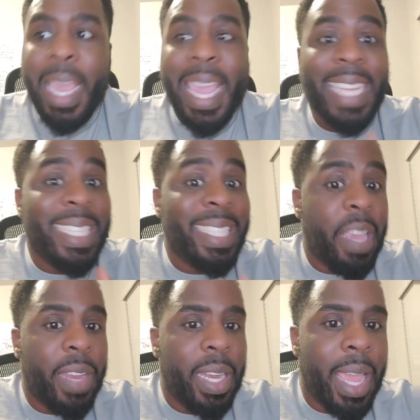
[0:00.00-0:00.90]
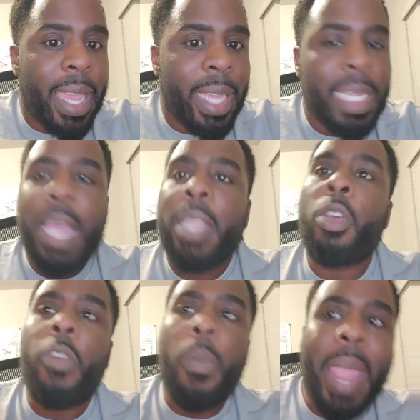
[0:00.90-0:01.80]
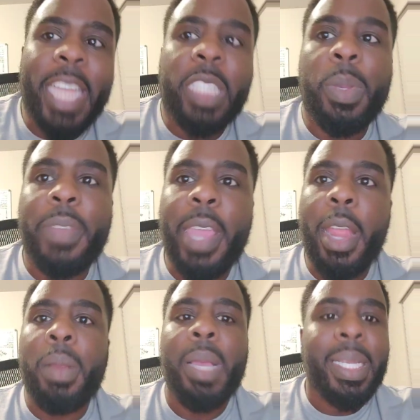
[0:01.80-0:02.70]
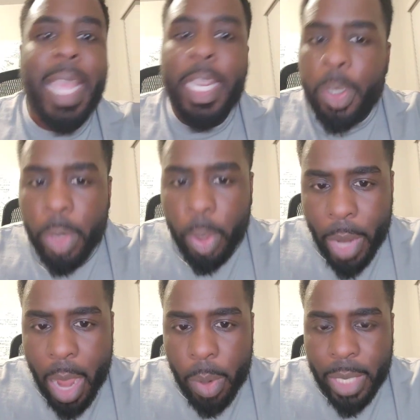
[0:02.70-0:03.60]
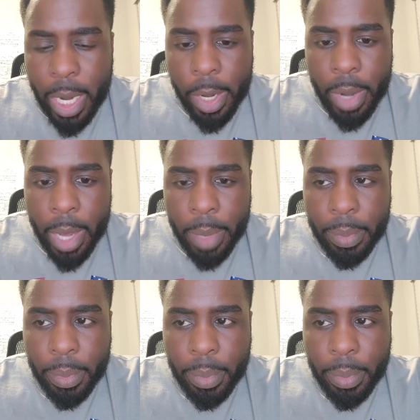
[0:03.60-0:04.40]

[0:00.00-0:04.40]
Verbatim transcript: It's 7 days. So for management of care, take 2 to 3 hours out of your day